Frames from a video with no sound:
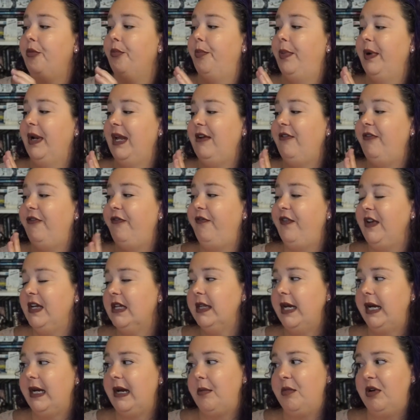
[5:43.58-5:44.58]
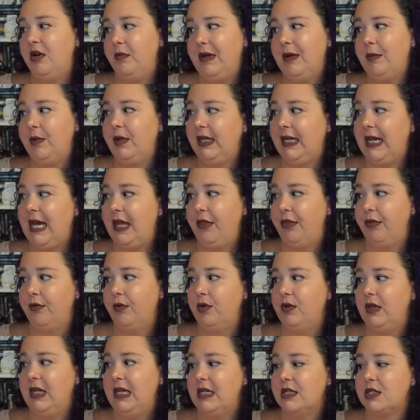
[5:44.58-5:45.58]
but I feel like I'm going to be able to get
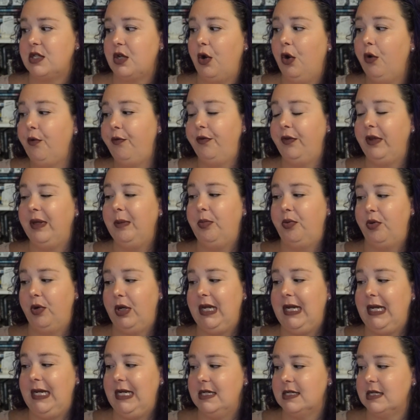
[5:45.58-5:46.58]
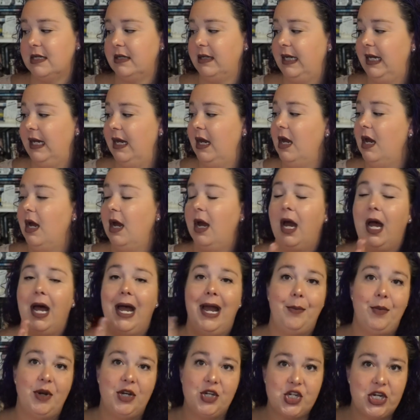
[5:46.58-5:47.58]
through these hopefully pretty easily.
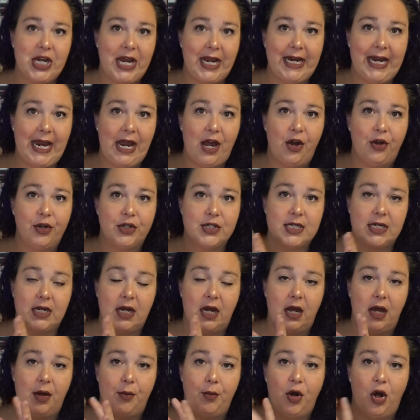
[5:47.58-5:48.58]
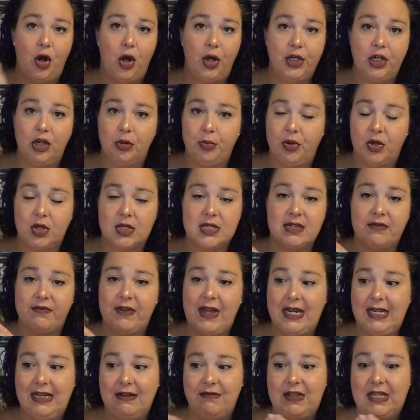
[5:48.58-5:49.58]
I'm going to check out um, audiobooks of
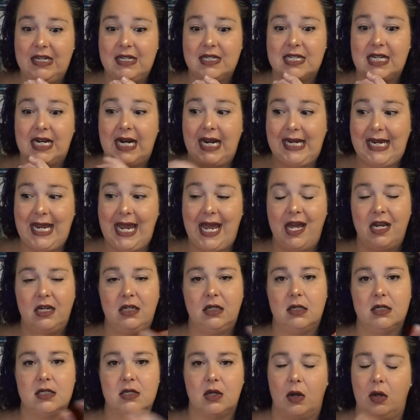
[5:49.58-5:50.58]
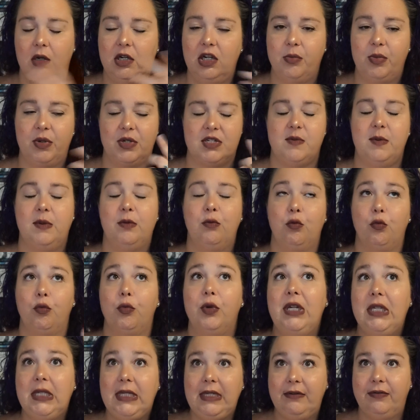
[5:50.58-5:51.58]
any of these that I can because audiobooks have been
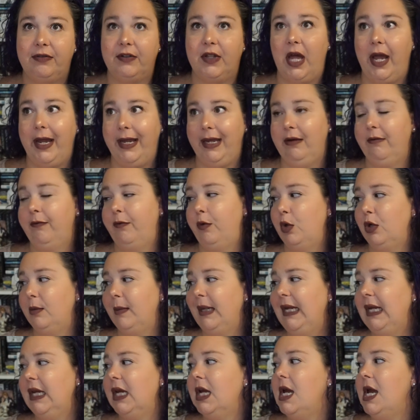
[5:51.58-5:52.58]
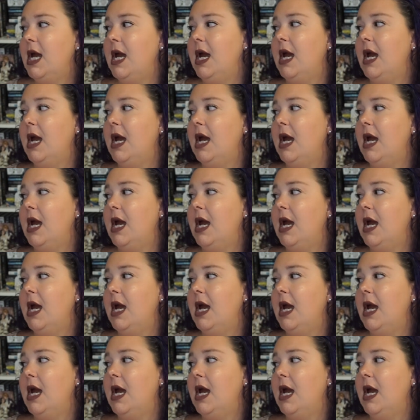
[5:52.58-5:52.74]
really flying for me.